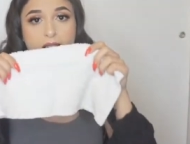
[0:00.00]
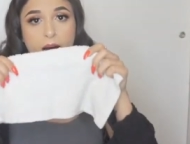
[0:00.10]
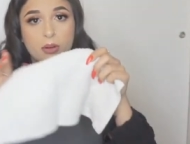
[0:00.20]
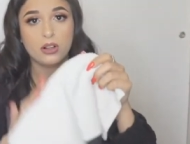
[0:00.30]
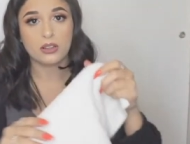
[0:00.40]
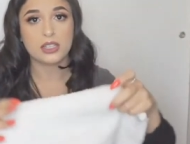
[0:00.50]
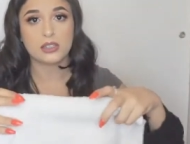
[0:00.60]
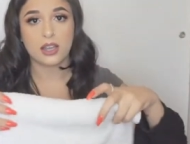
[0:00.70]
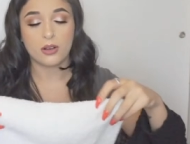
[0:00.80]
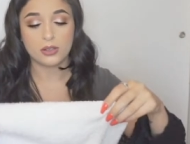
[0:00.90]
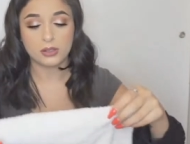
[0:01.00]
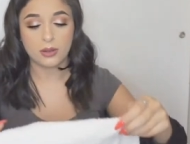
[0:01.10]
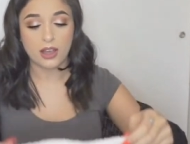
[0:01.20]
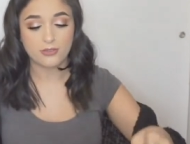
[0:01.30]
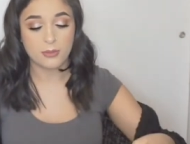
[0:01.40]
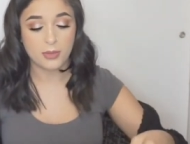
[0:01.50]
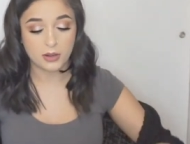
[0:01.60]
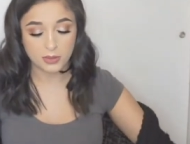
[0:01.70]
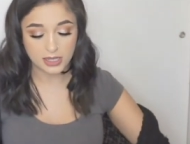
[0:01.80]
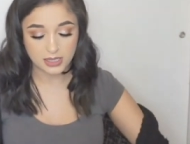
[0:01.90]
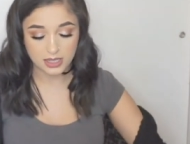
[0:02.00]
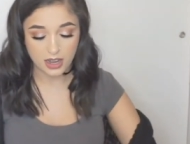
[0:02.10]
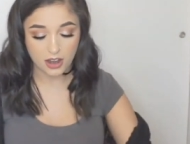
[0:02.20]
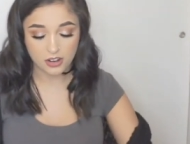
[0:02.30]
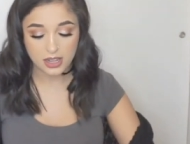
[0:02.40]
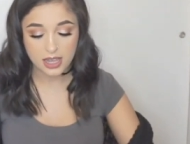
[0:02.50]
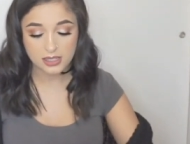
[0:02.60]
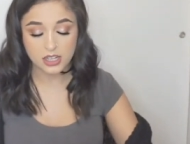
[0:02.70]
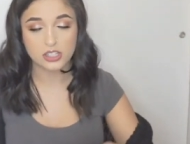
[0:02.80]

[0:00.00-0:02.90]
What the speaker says: towel. These I also got from Mud when I did the hair class.